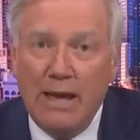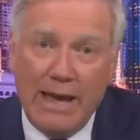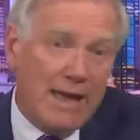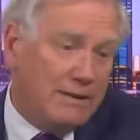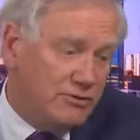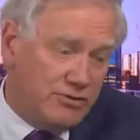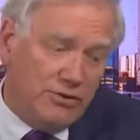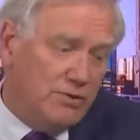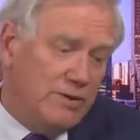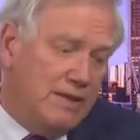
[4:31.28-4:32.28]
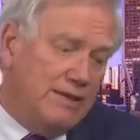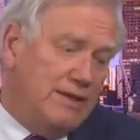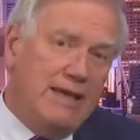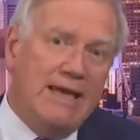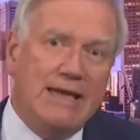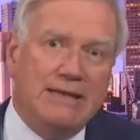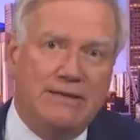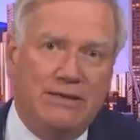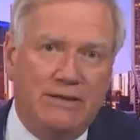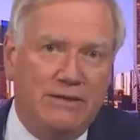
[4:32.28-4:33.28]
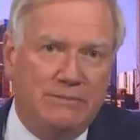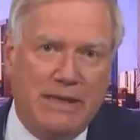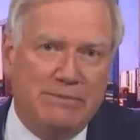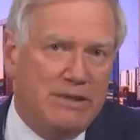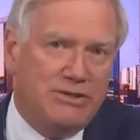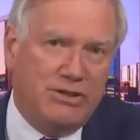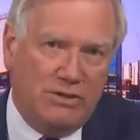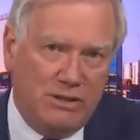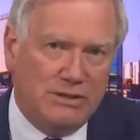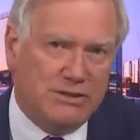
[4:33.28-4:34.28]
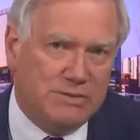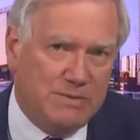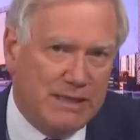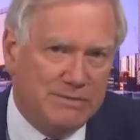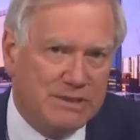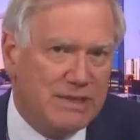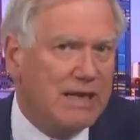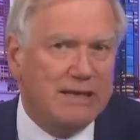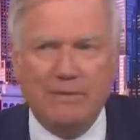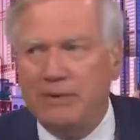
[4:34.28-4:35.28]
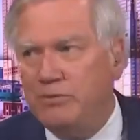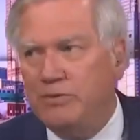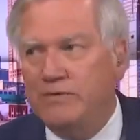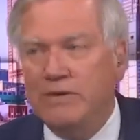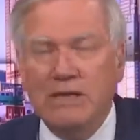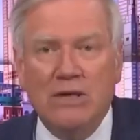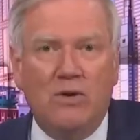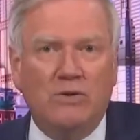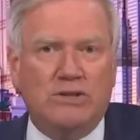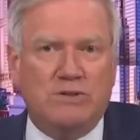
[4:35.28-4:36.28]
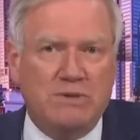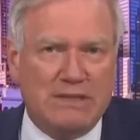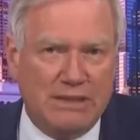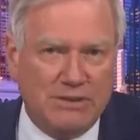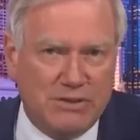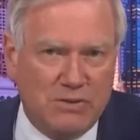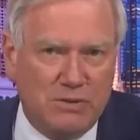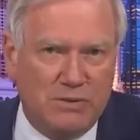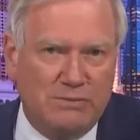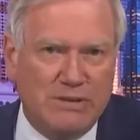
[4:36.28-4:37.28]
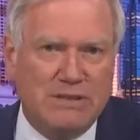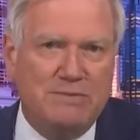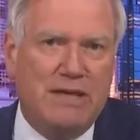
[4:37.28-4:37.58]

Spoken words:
And true, on the other hand, you know, maybe the genealogist made a mistake and maybe we've all just misunderstood what Mrs.